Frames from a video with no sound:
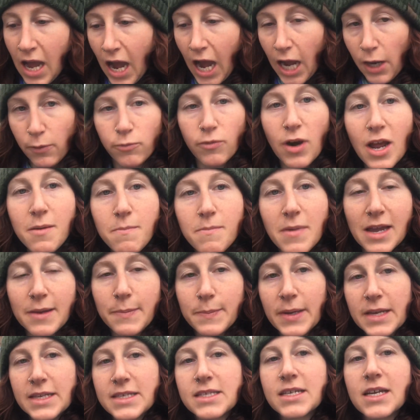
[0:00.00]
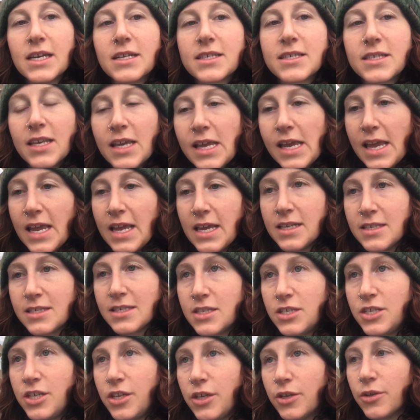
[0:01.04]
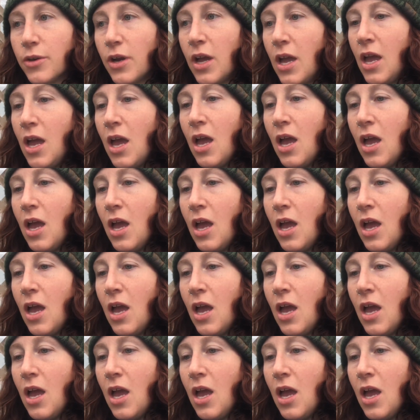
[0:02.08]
I run my business is to